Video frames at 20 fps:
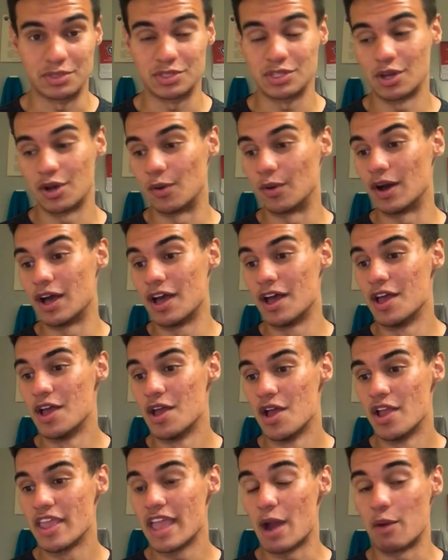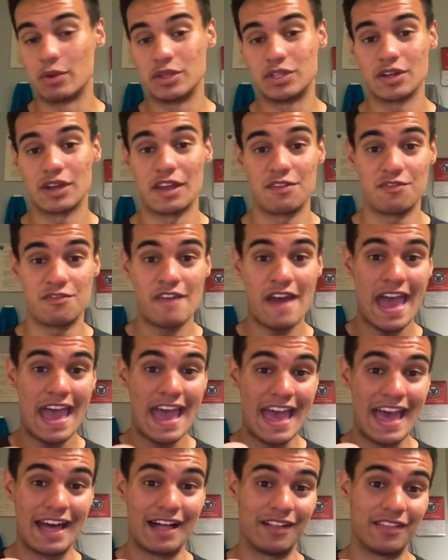So yeah, we took a
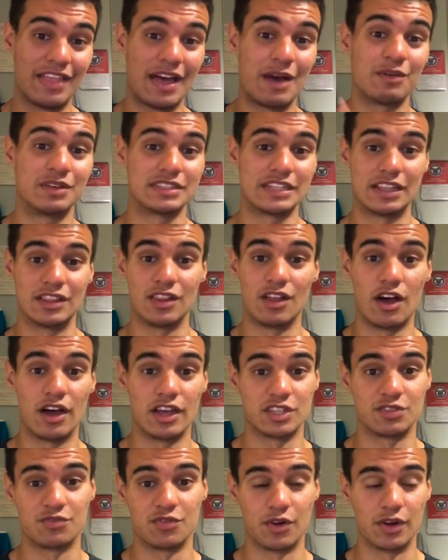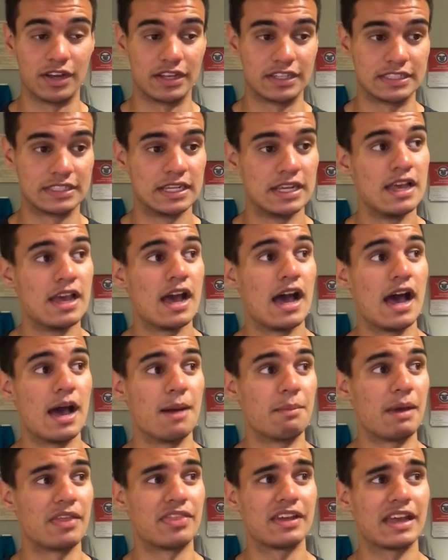fat L. That was a loss for us.
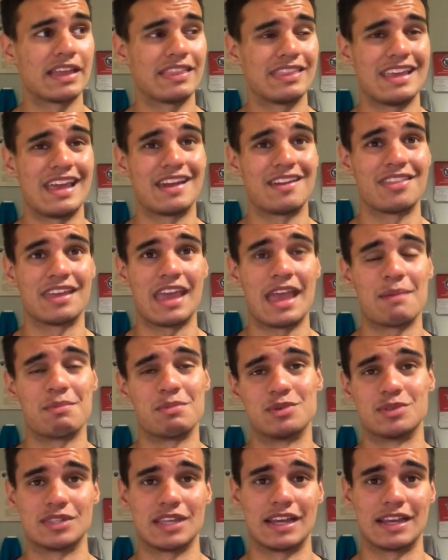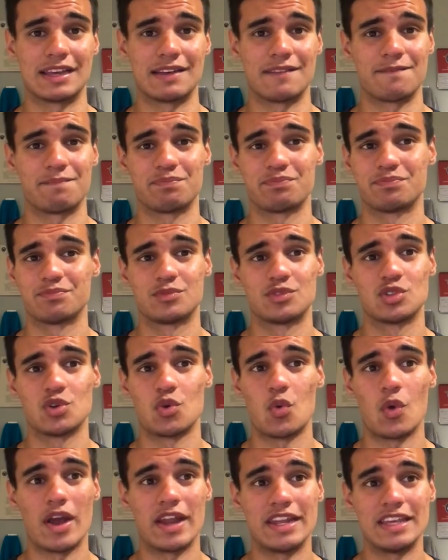I think at the end of the game it was like
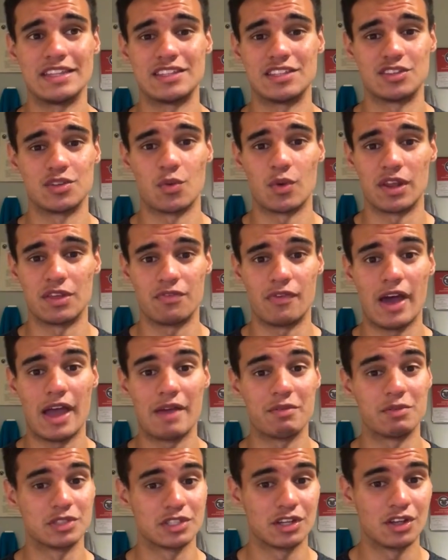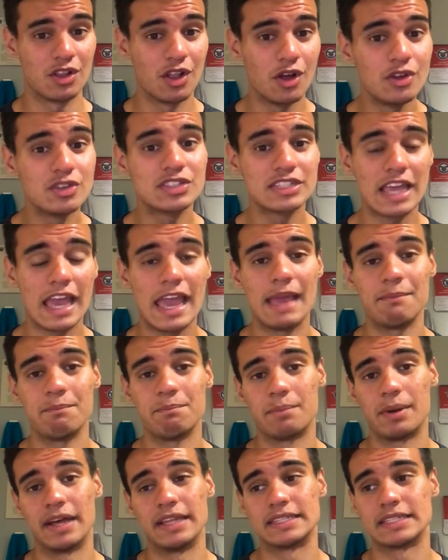20-25. It was a close
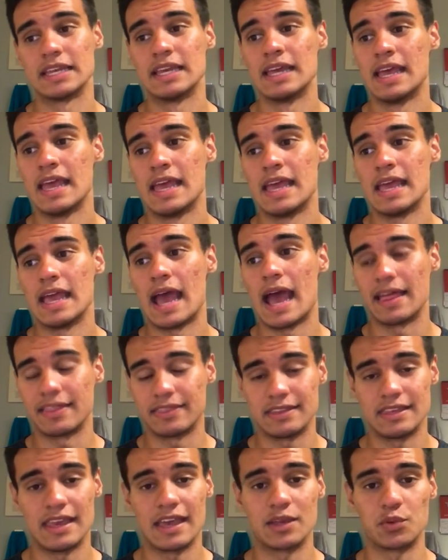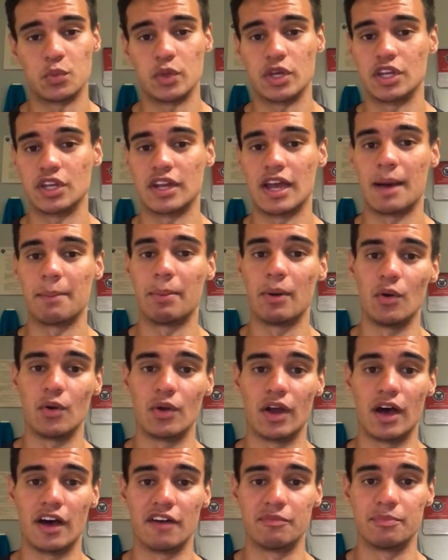game, but at the end we could not pull
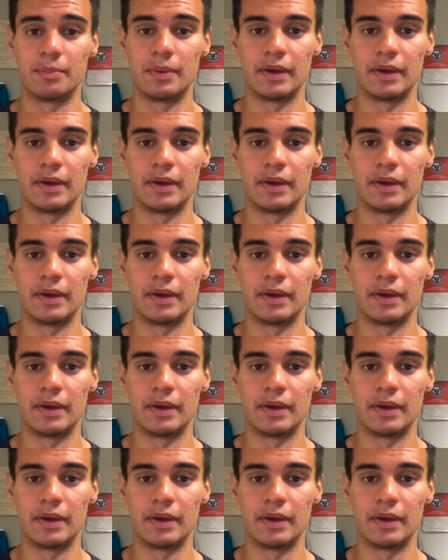it off.